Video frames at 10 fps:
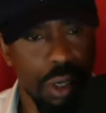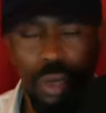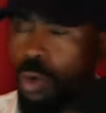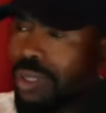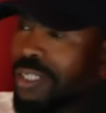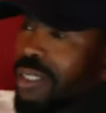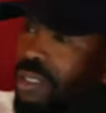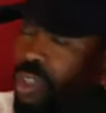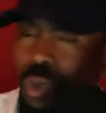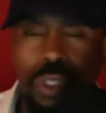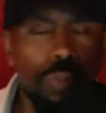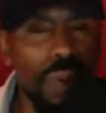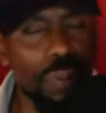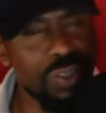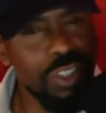you listen to these
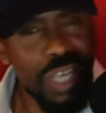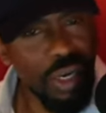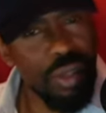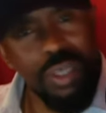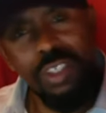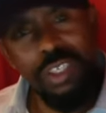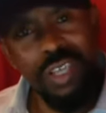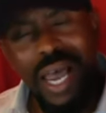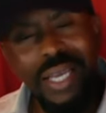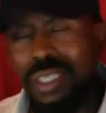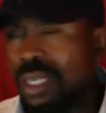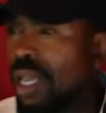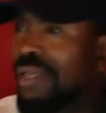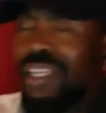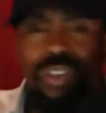people in secular society
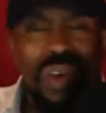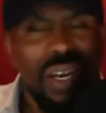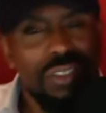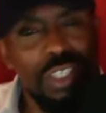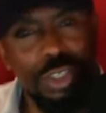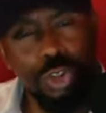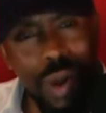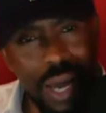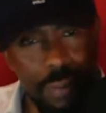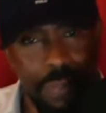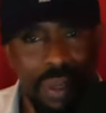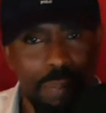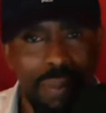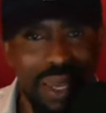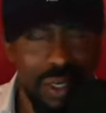that's trying to teach you how to be
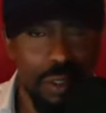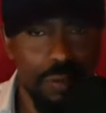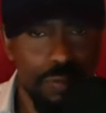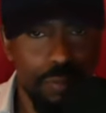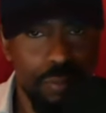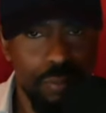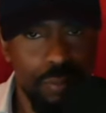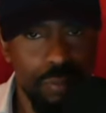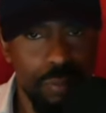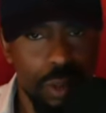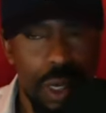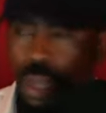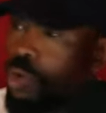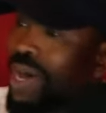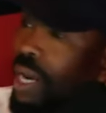men.
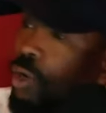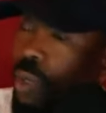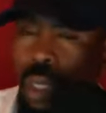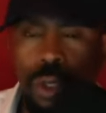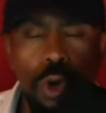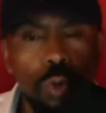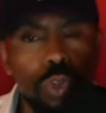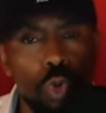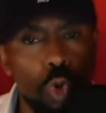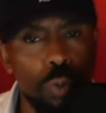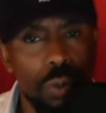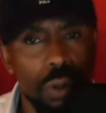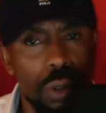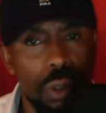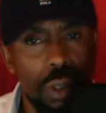You got to go to YouTube
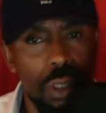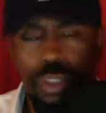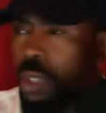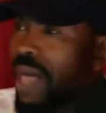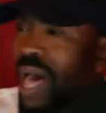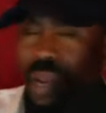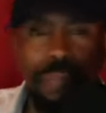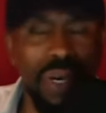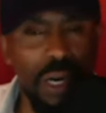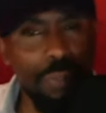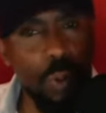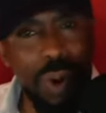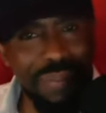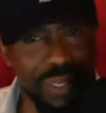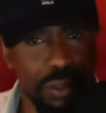to learn how to pick up a
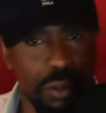woman